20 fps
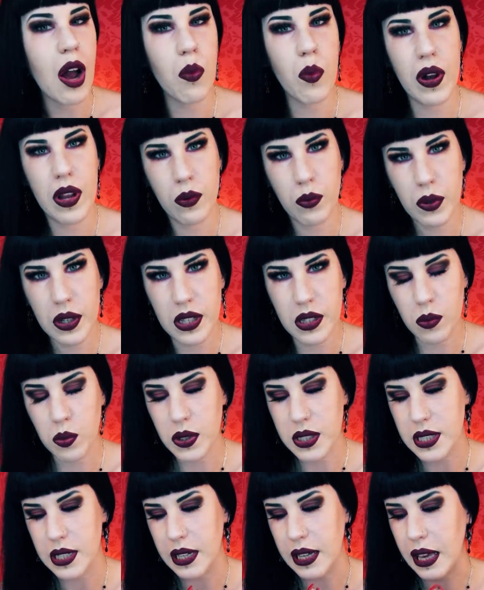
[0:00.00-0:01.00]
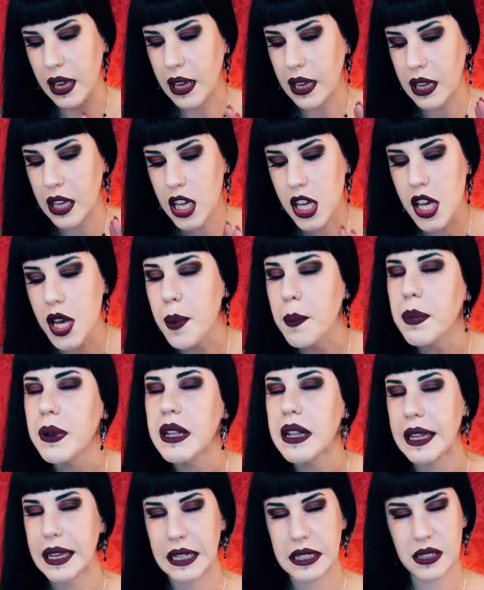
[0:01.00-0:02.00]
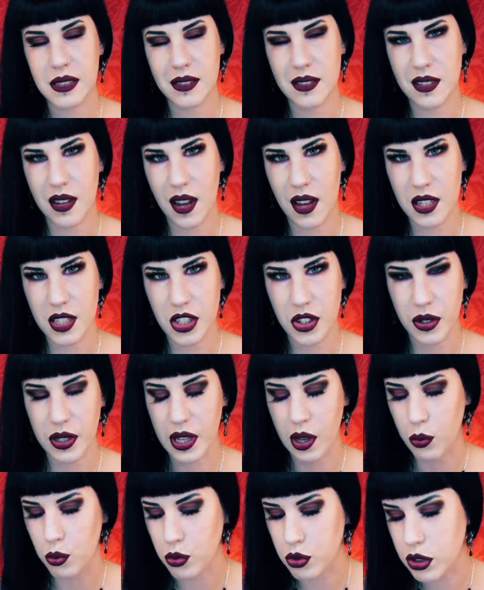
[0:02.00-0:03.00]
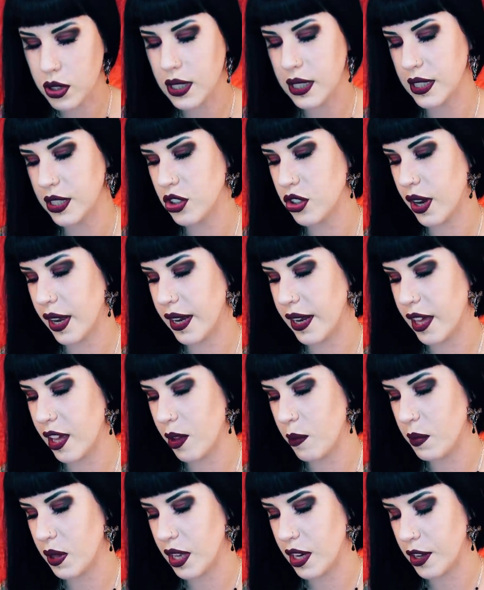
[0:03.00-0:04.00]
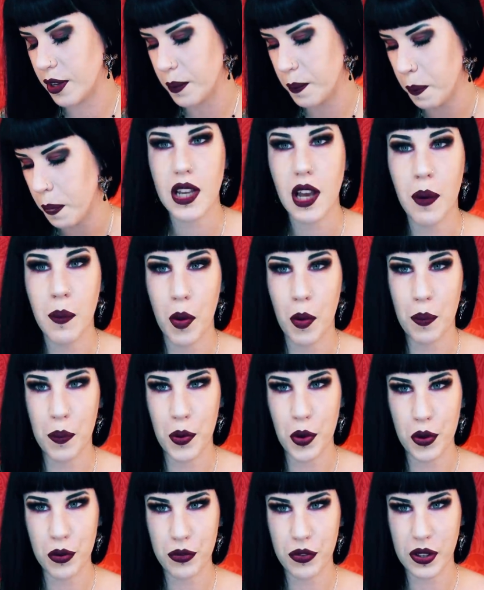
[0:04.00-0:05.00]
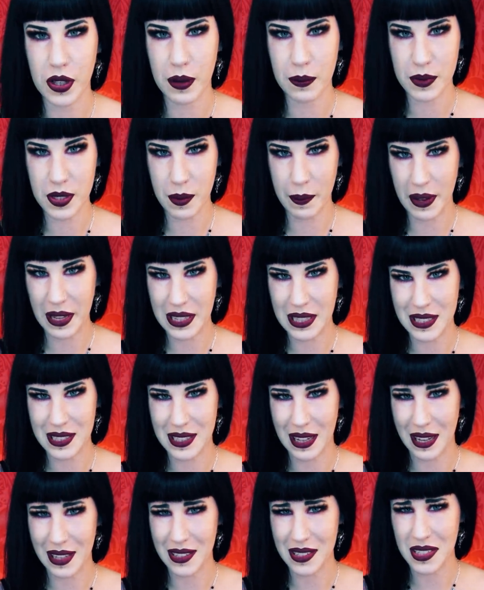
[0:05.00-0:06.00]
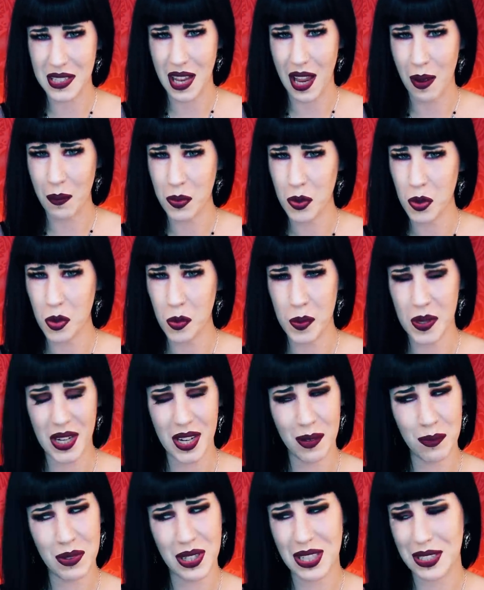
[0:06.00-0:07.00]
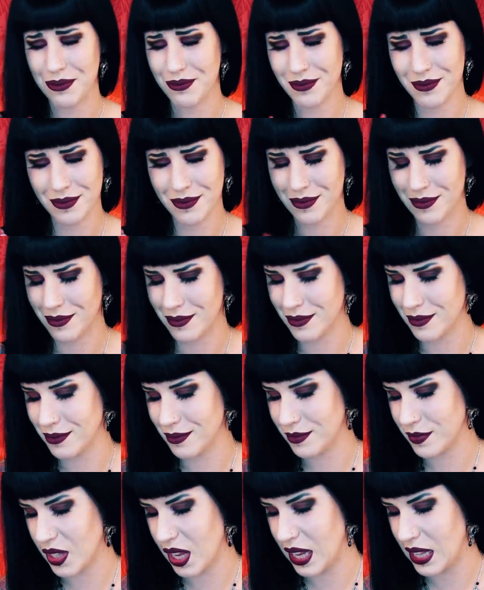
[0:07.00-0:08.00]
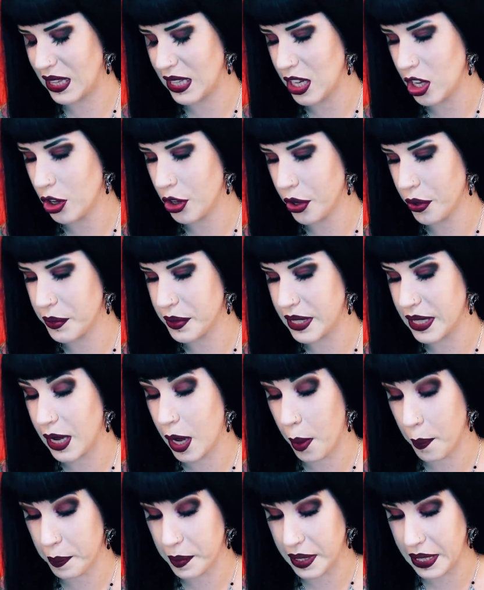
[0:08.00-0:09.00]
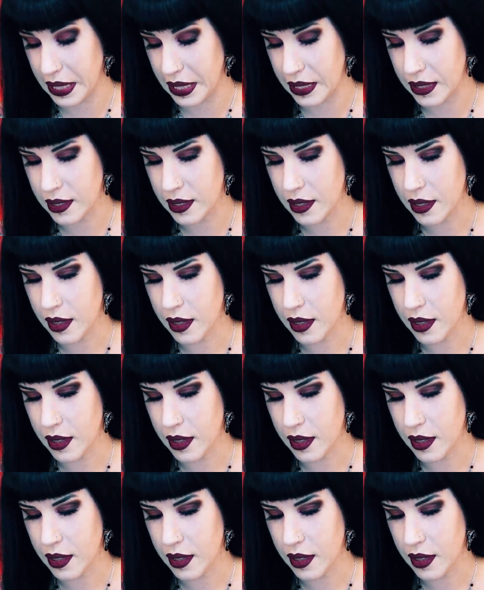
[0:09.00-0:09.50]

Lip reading: I went with was a complete disaster and they're really trying to get me to come on board for them to make the second sample. But I'm like, I think I'll go with the company.